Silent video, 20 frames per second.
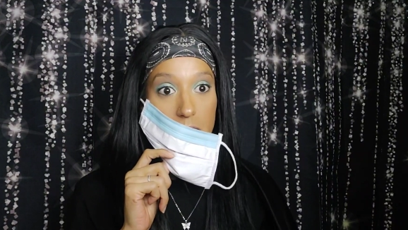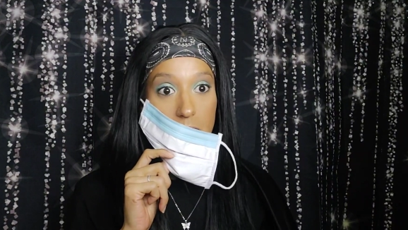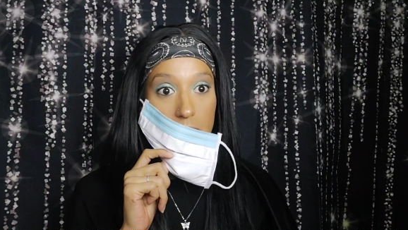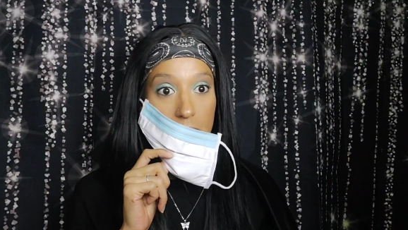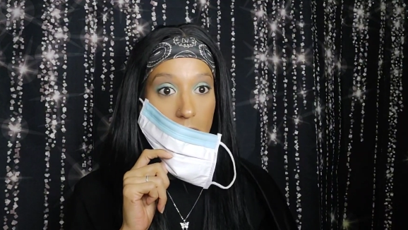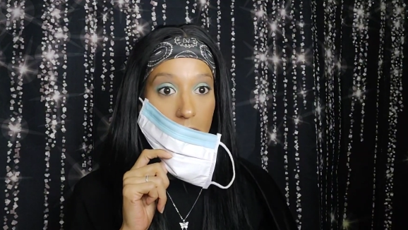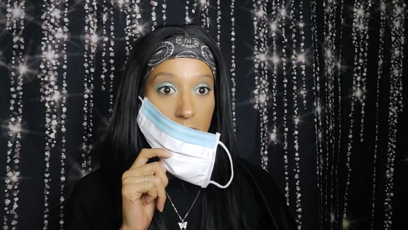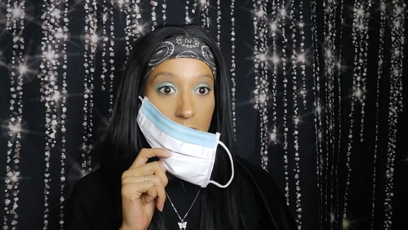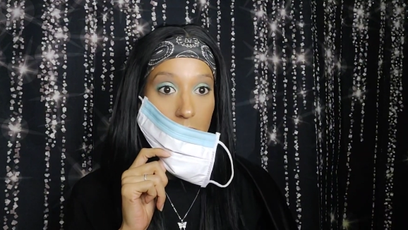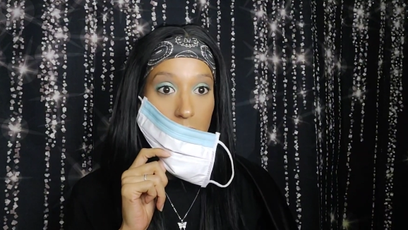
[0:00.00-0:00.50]
and
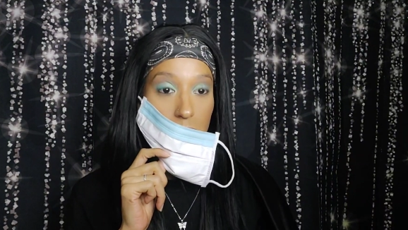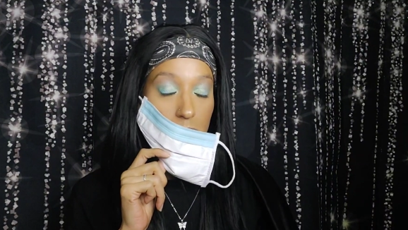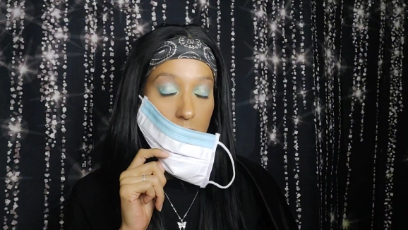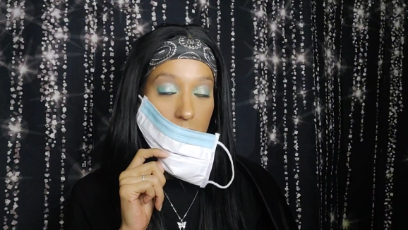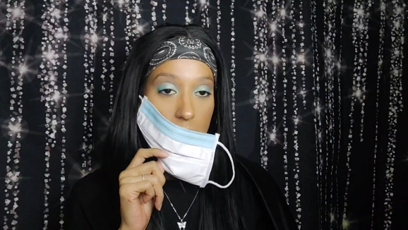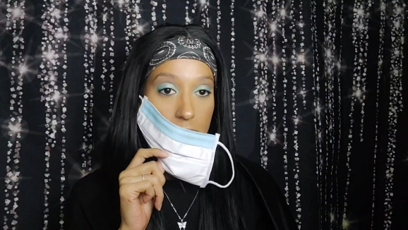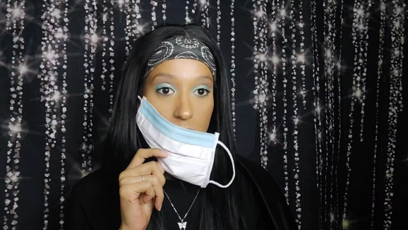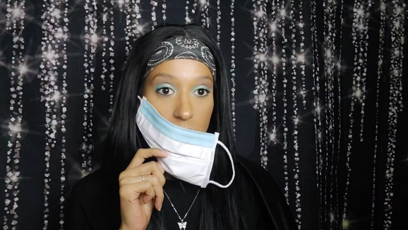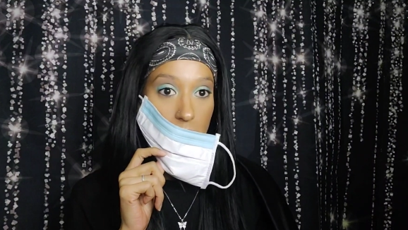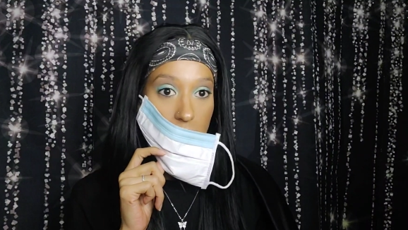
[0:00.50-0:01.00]

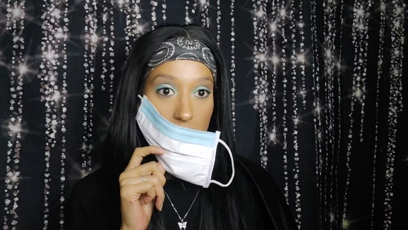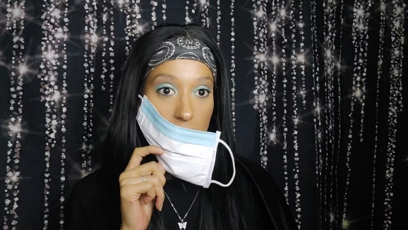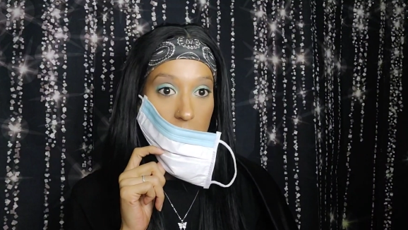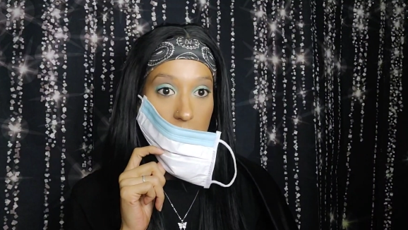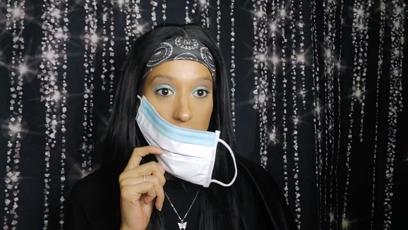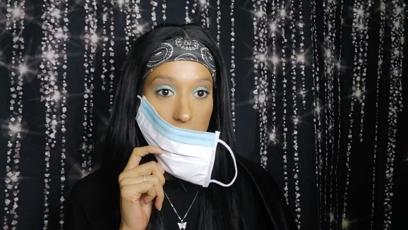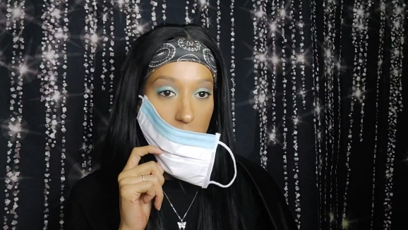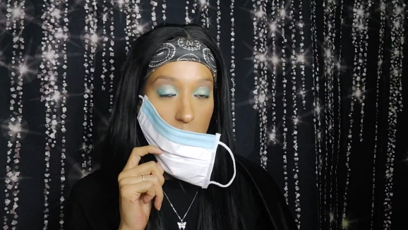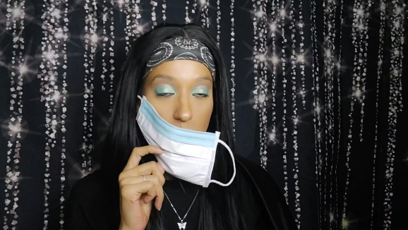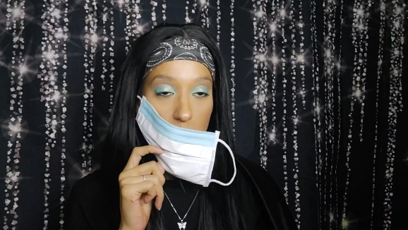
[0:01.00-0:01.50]
everything and
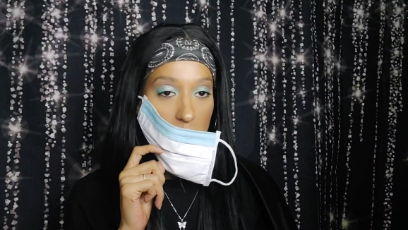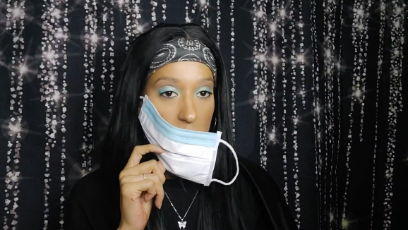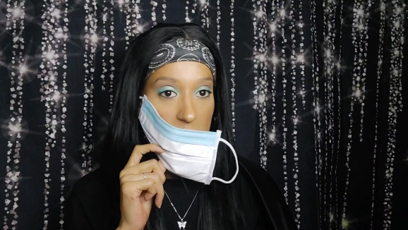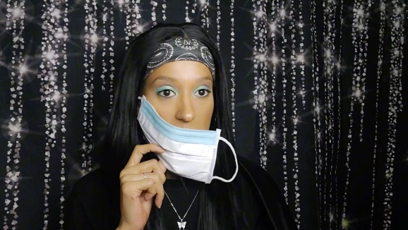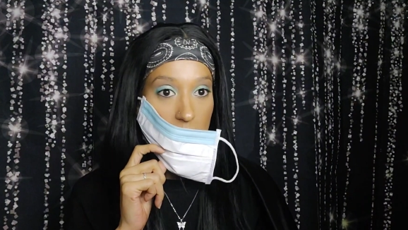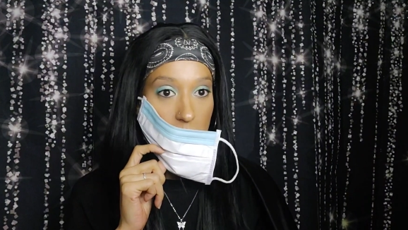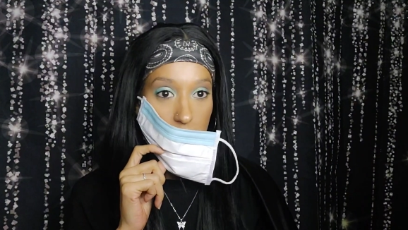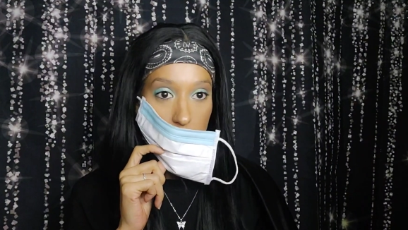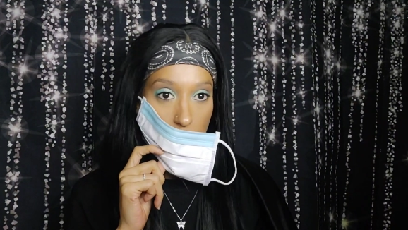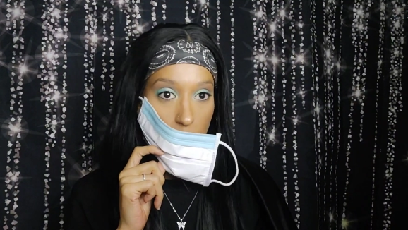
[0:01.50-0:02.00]
everyone was
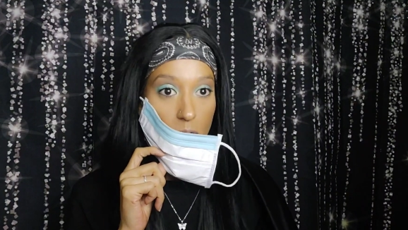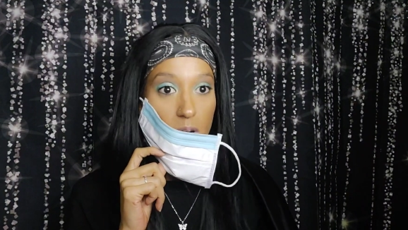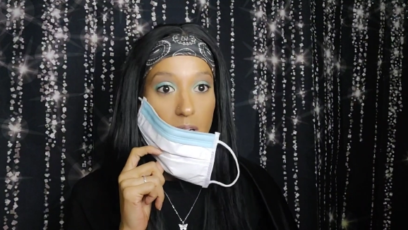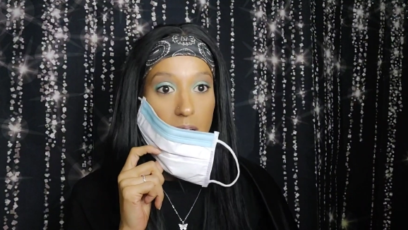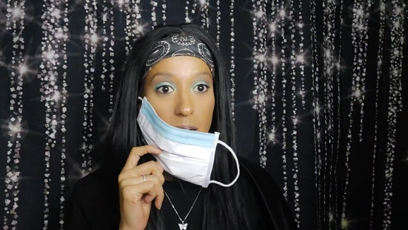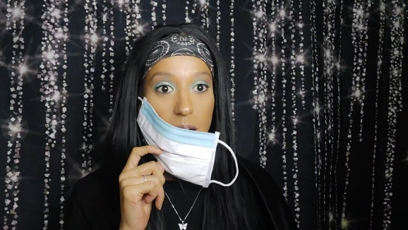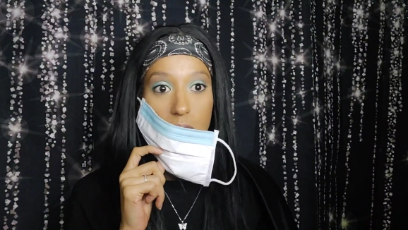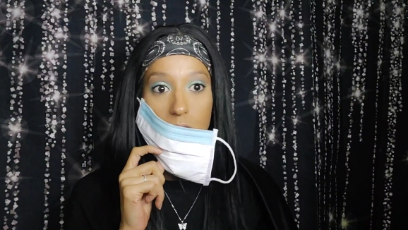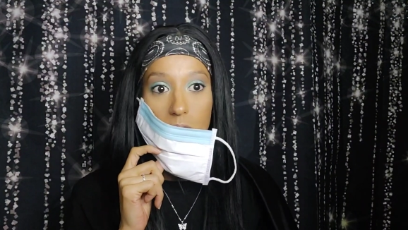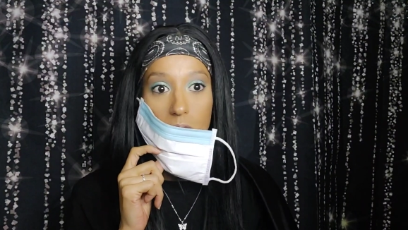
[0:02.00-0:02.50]
getting
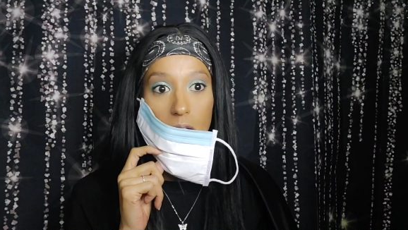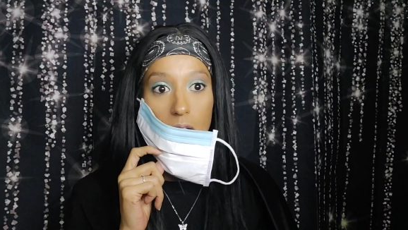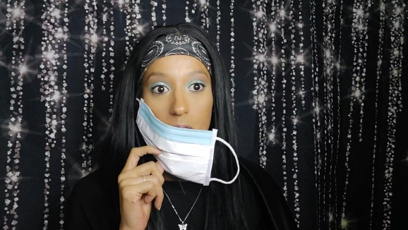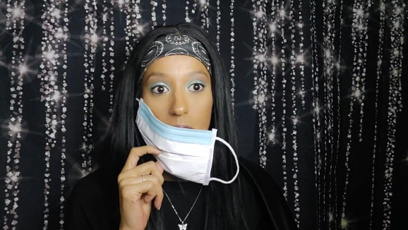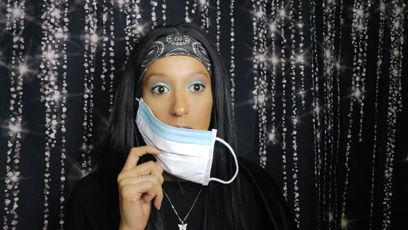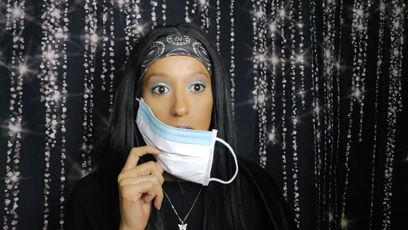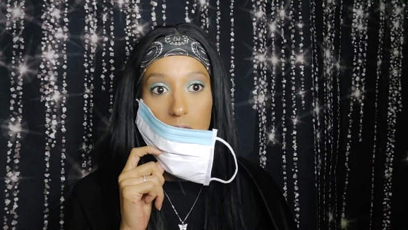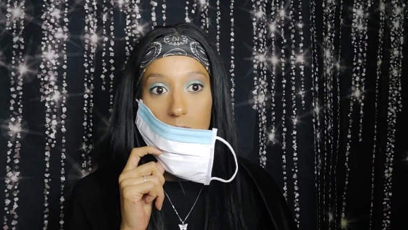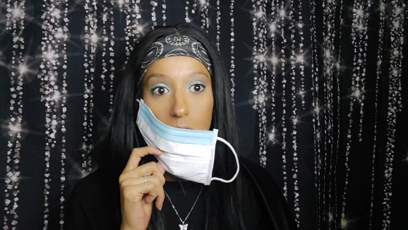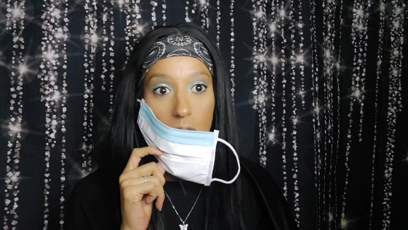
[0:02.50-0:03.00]
recorded
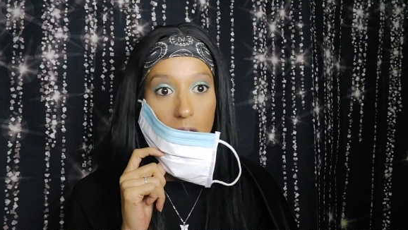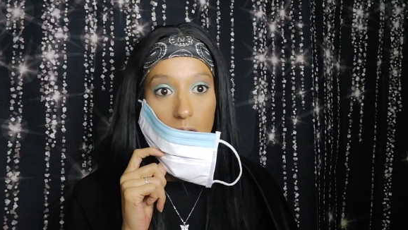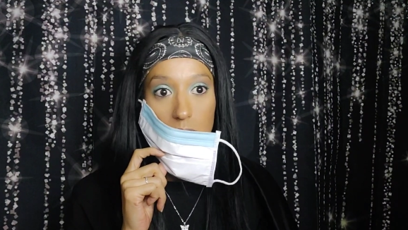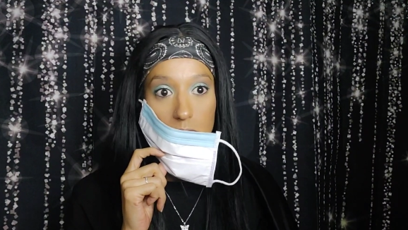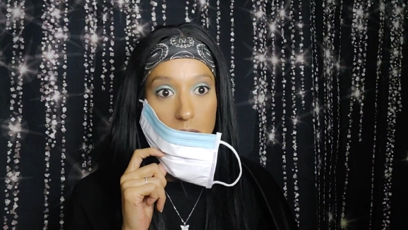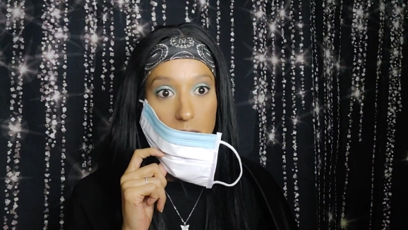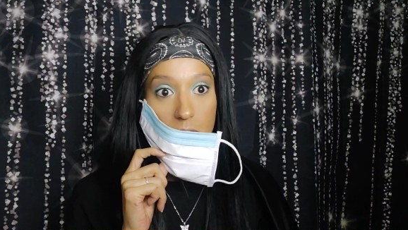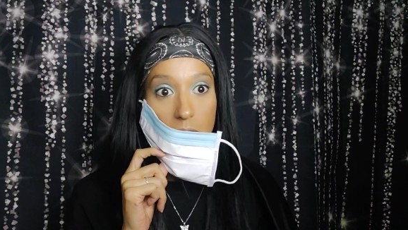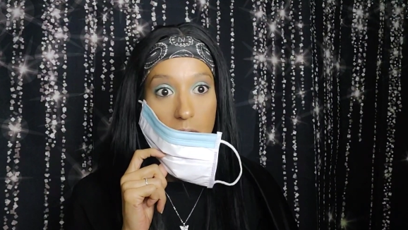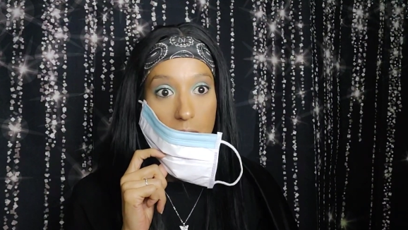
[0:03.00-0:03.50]
all
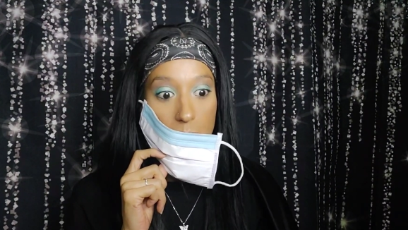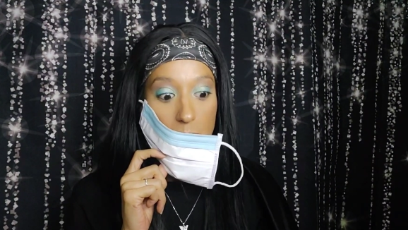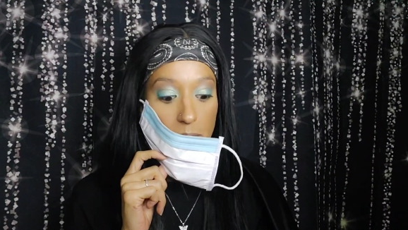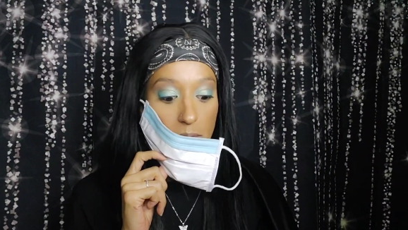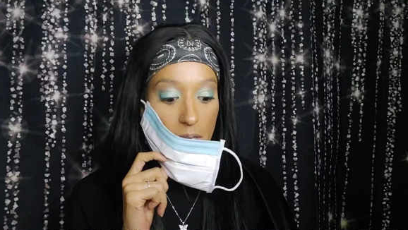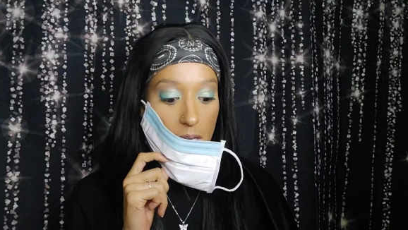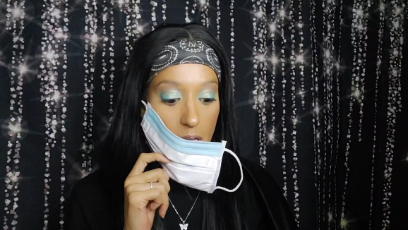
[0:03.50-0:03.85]
the time.